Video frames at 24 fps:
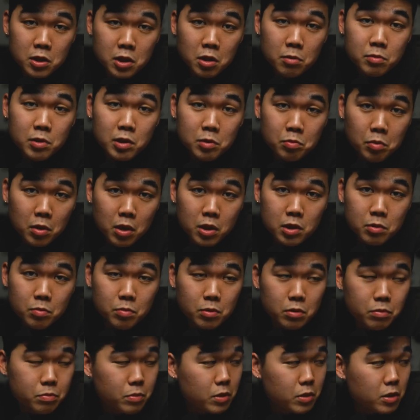tips as
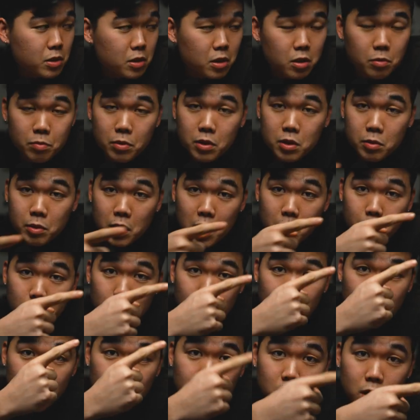possible. There's gonna be a timer
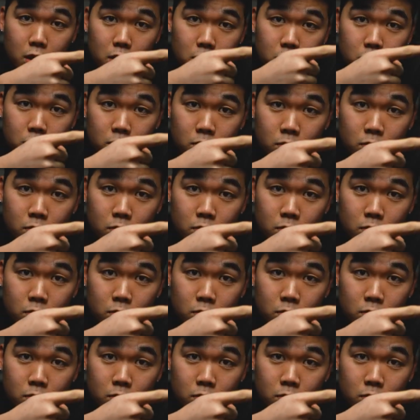right here.